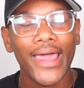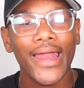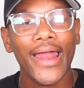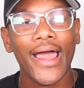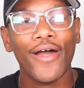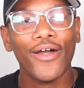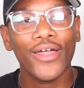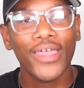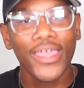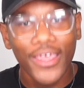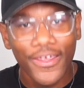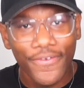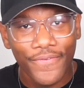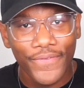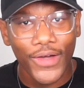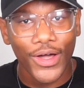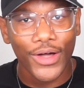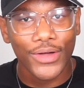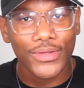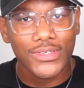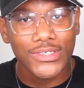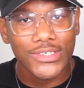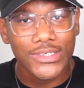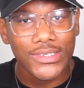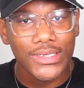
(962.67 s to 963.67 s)
how he
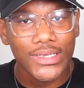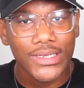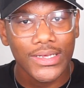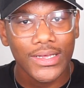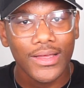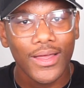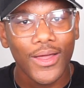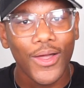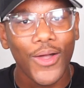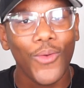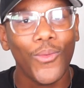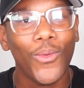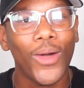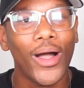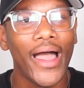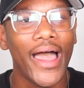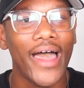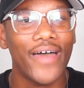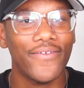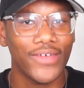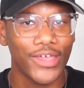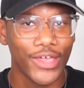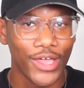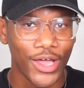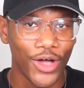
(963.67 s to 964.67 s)
felt while
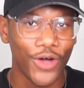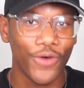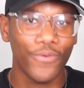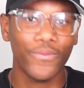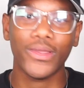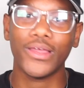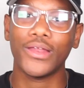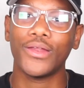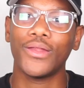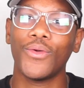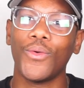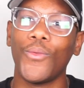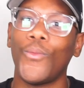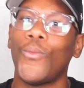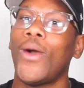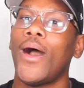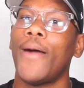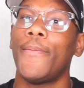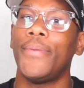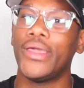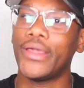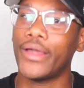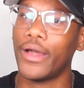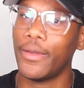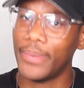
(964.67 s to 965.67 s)
having COVID, while
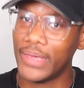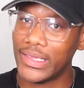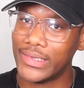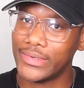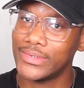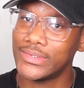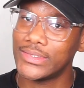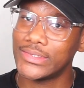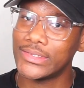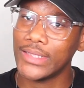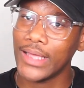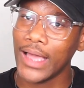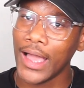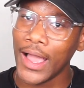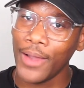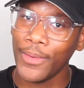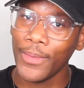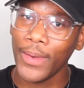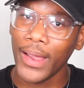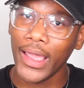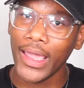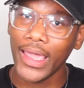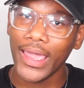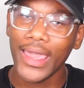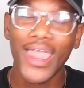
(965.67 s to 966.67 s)
being obese. All
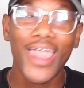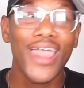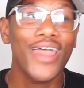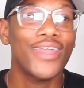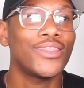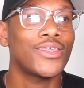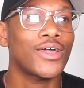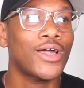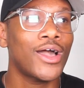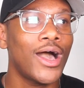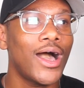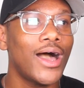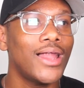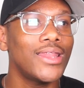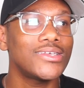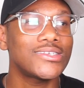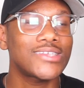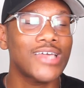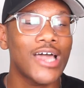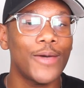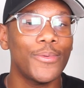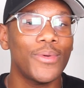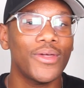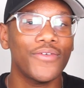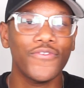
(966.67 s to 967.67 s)
right? The call is
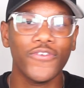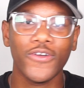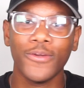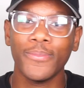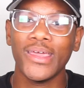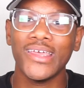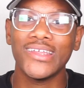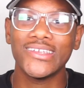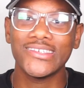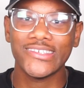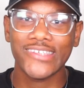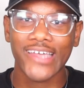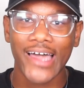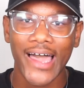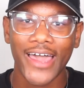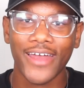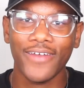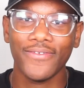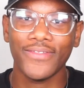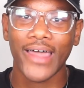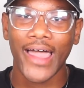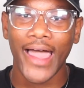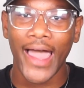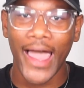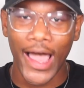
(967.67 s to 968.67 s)
coming from inside of
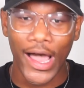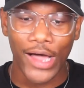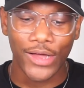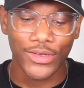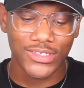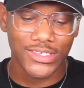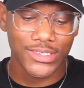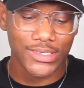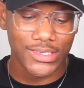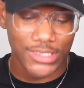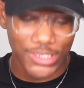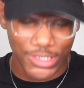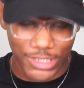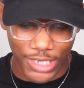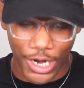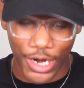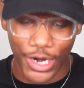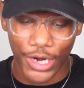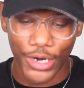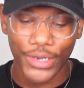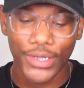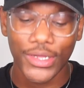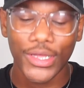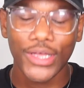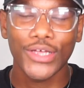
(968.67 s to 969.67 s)
the house,
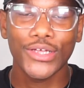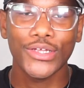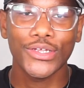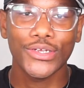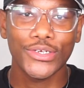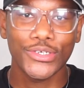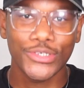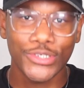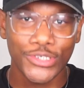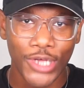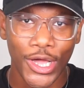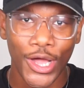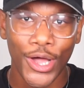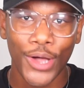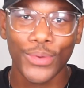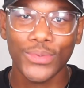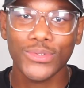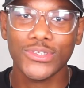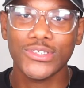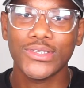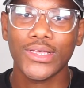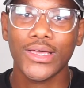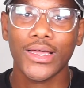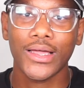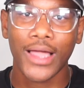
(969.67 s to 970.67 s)
sir.
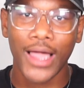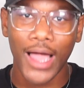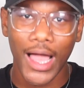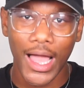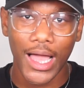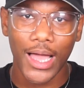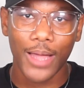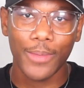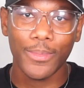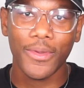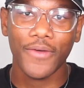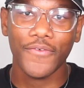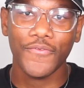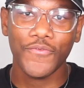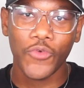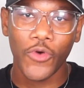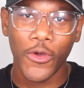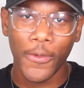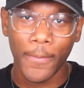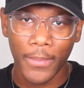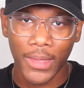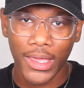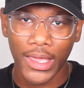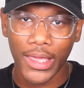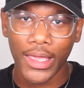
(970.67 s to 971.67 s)
Don't come for
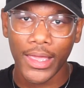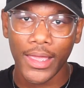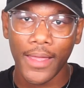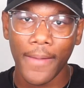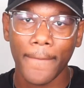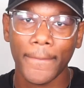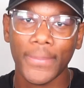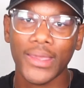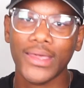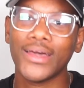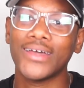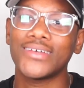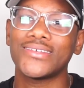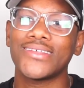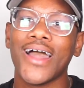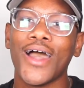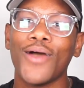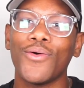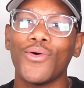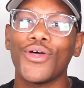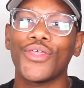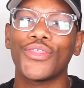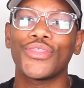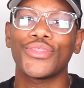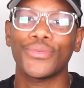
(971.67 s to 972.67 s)
me, because I
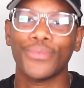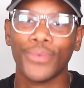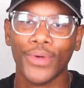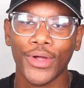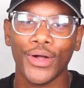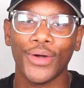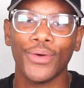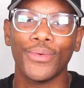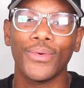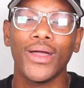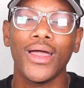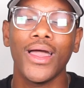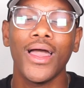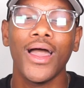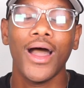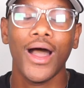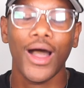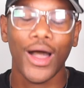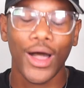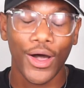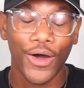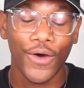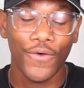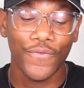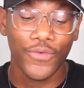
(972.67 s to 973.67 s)
will throw a
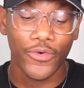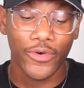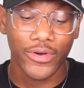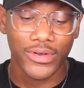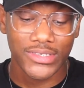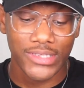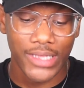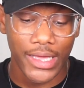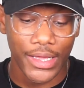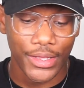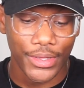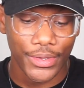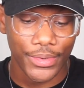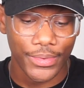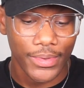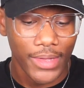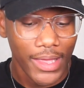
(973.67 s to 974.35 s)
whole forest at you.